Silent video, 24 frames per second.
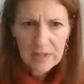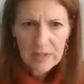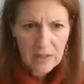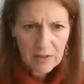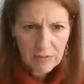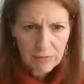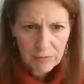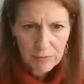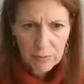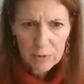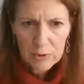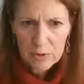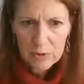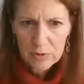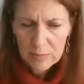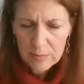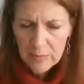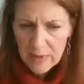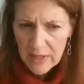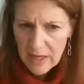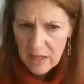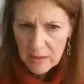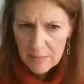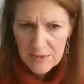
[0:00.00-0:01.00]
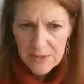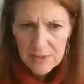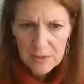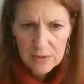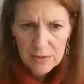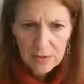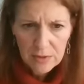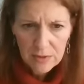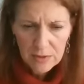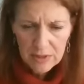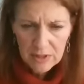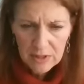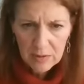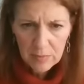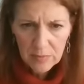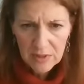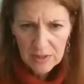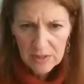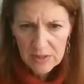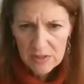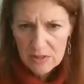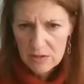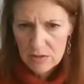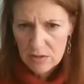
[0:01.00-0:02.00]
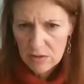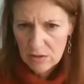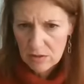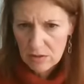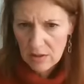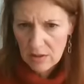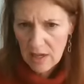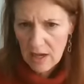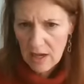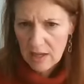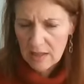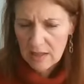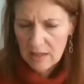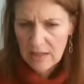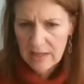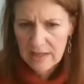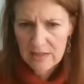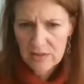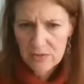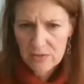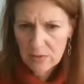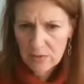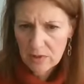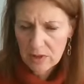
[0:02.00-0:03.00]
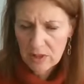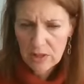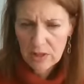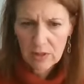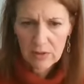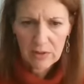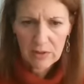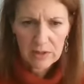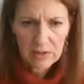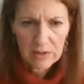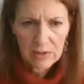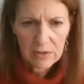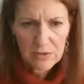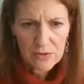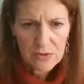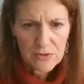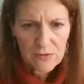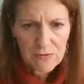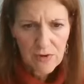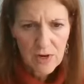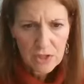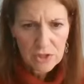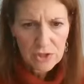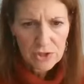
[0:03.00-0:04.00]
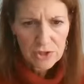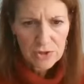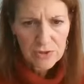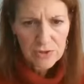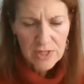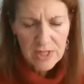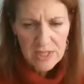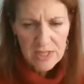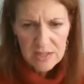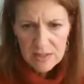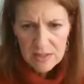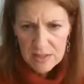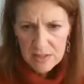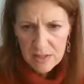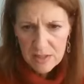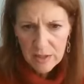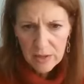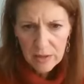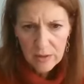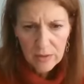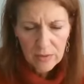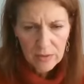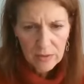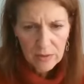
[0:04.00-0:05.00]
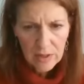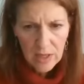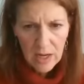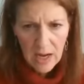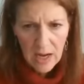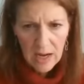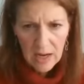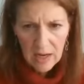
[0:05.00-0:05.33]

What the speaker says: than enough room, absolutely. Your lot line's really going to those far trees, so